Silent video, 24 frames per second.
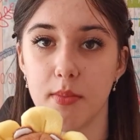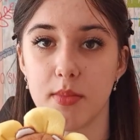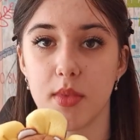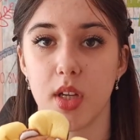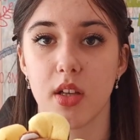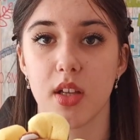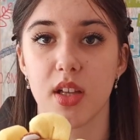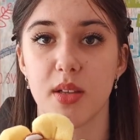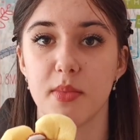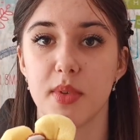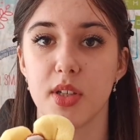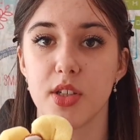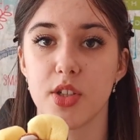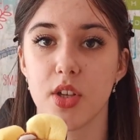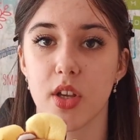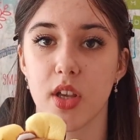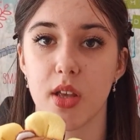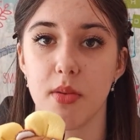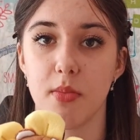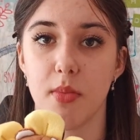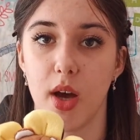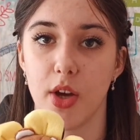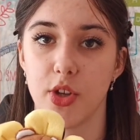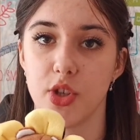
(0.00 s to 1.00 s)
I'm not gonna be
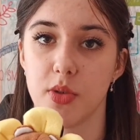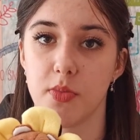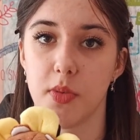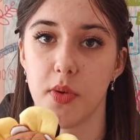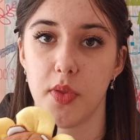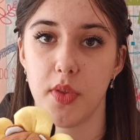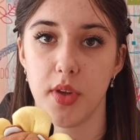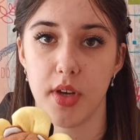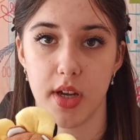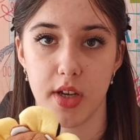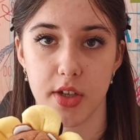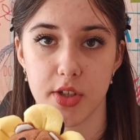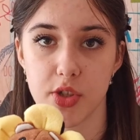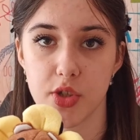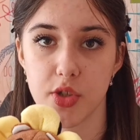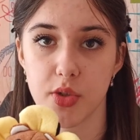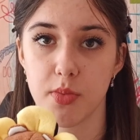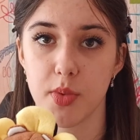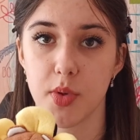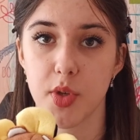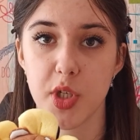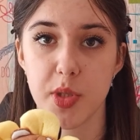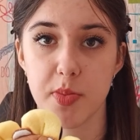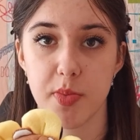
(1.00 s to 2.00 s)
talking much about the next
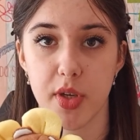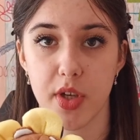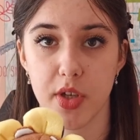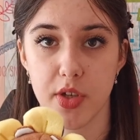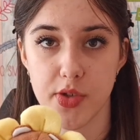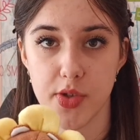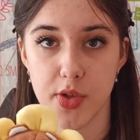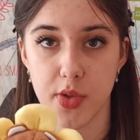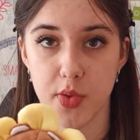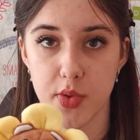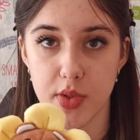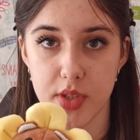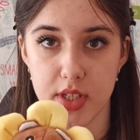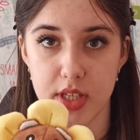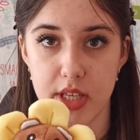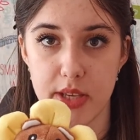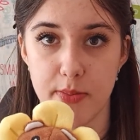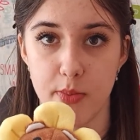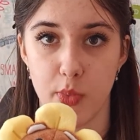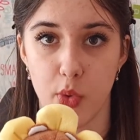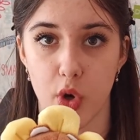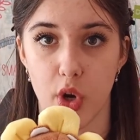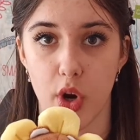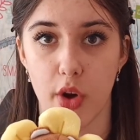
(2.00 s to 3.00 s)
2 books because you'll see
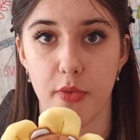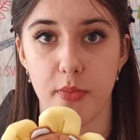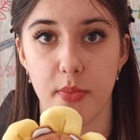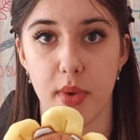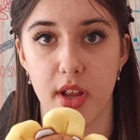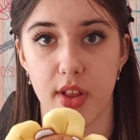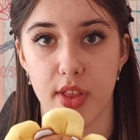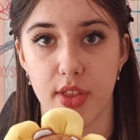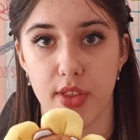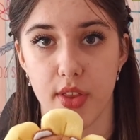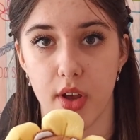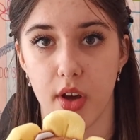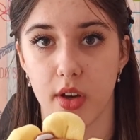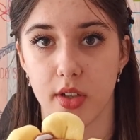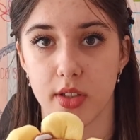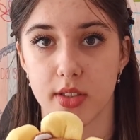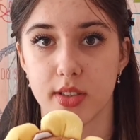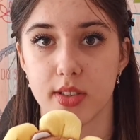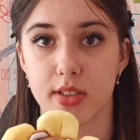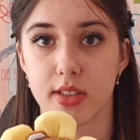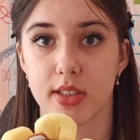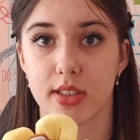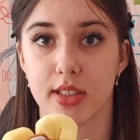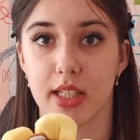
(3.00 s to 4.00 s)
more of my
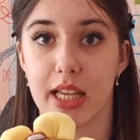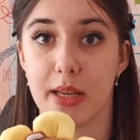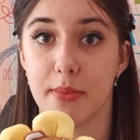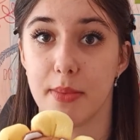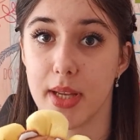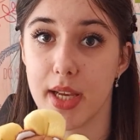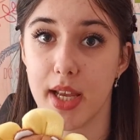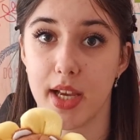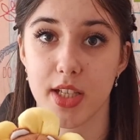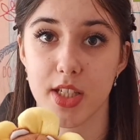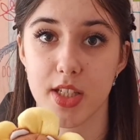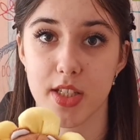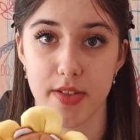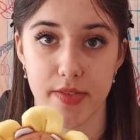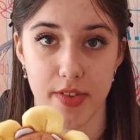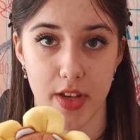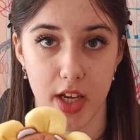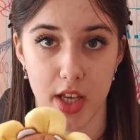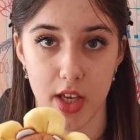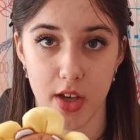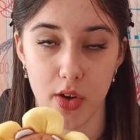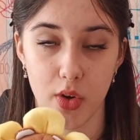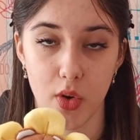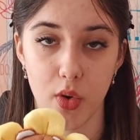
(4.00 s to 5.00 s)
thoughts in my next
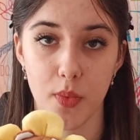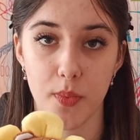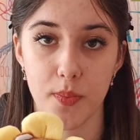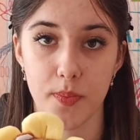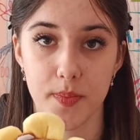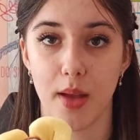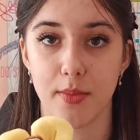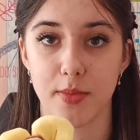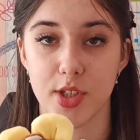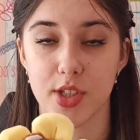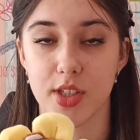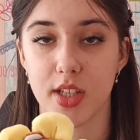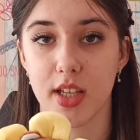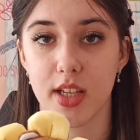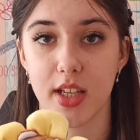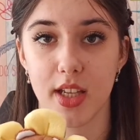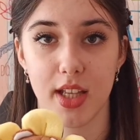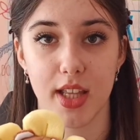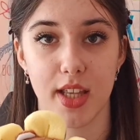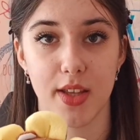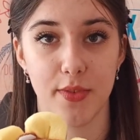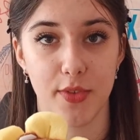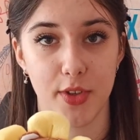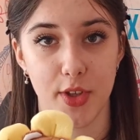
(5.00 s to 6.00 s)
video. I'm just
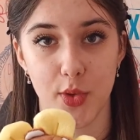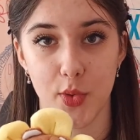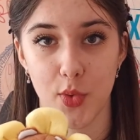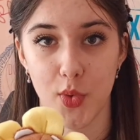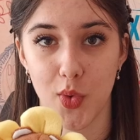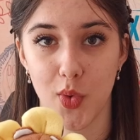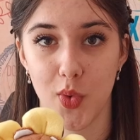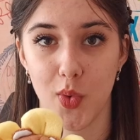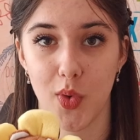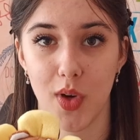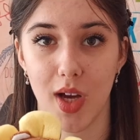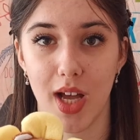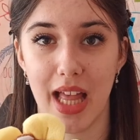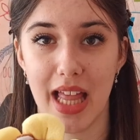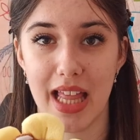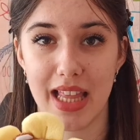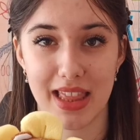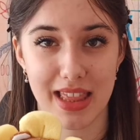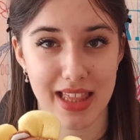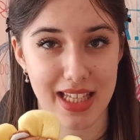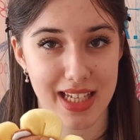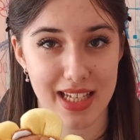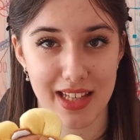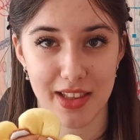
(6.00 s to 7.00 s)
gonna give you
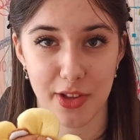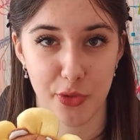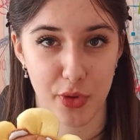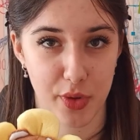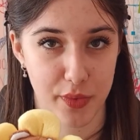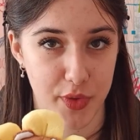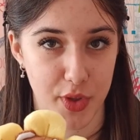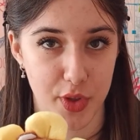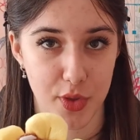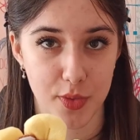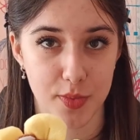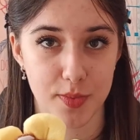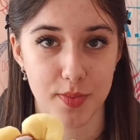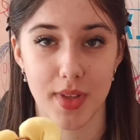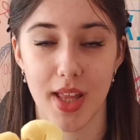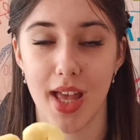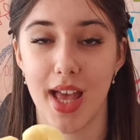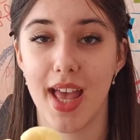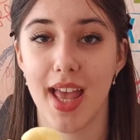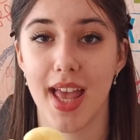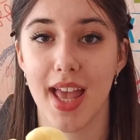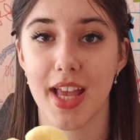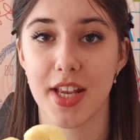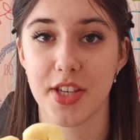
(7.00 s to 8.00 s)
a little review
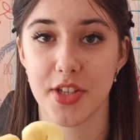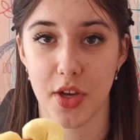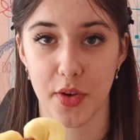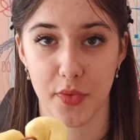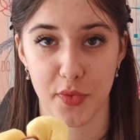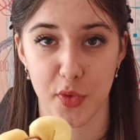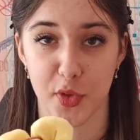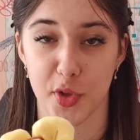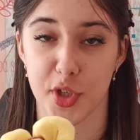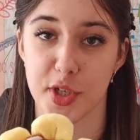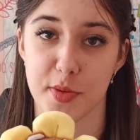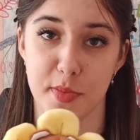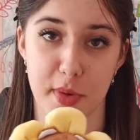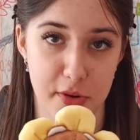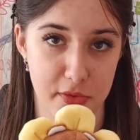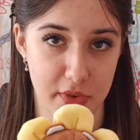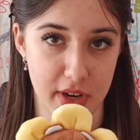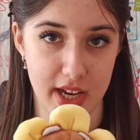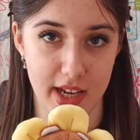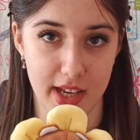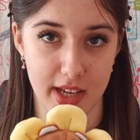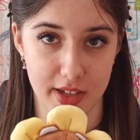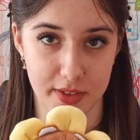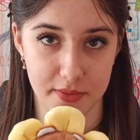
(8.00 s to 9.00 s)
and of course my
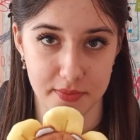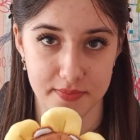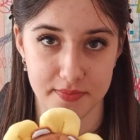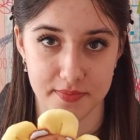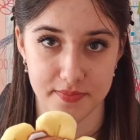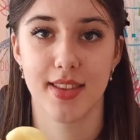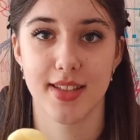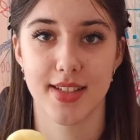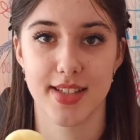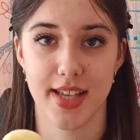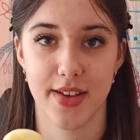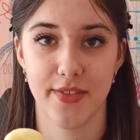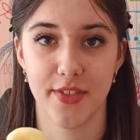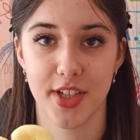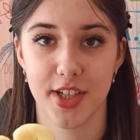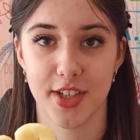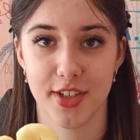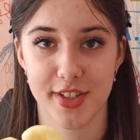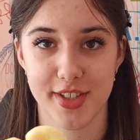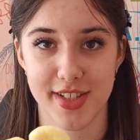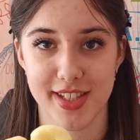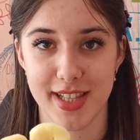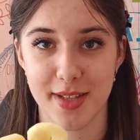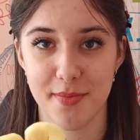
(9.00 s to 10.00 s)
rating. The
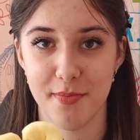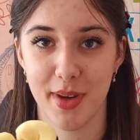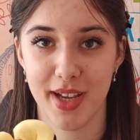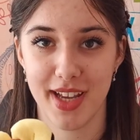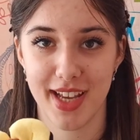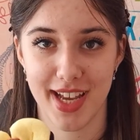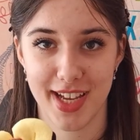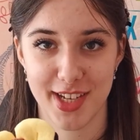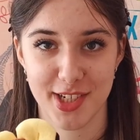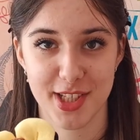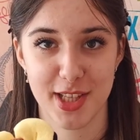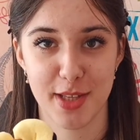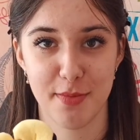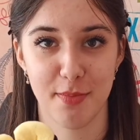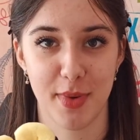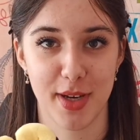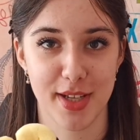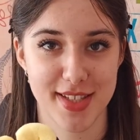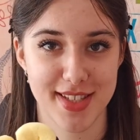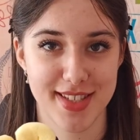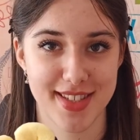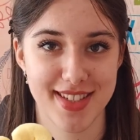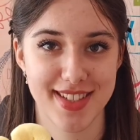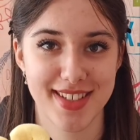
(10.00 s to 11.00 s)
7-Year Slip by Ashley
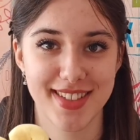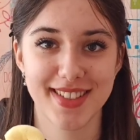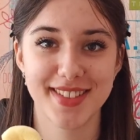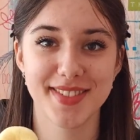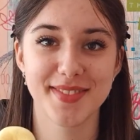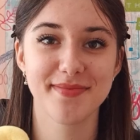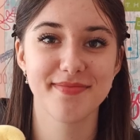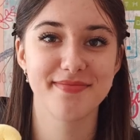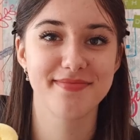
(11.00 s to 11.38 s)
Poston.